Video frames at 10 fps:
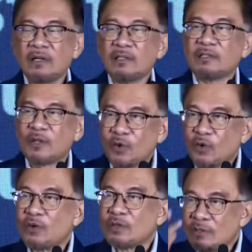
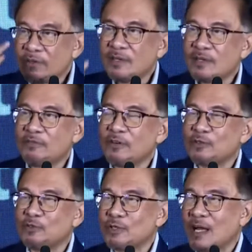Thanong even referred
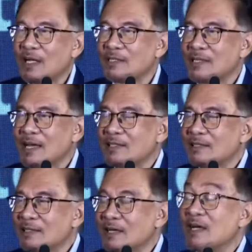to the
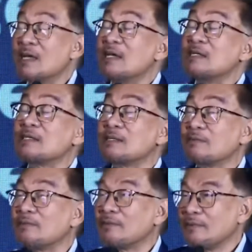Asian
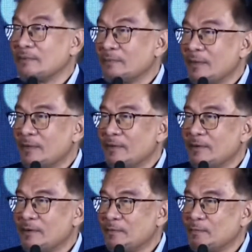
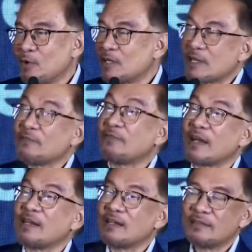Monetary
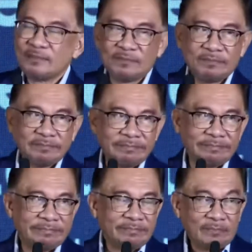Fund,
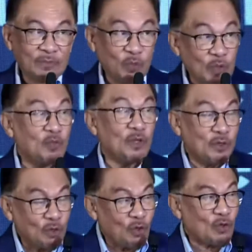which we
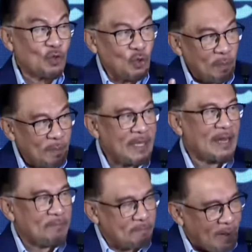thought could be a
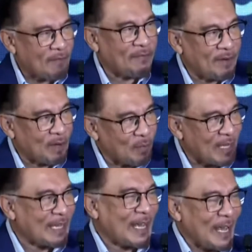buffer. We
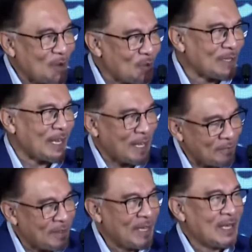cannot
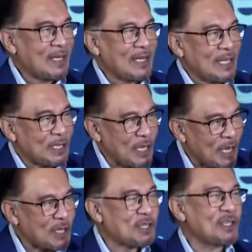have the
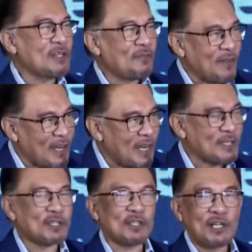international
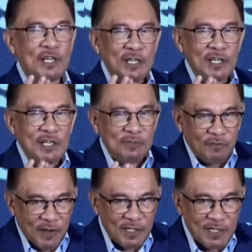financial
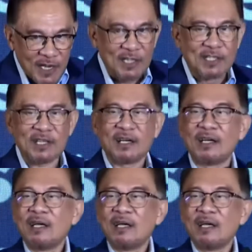infrastructure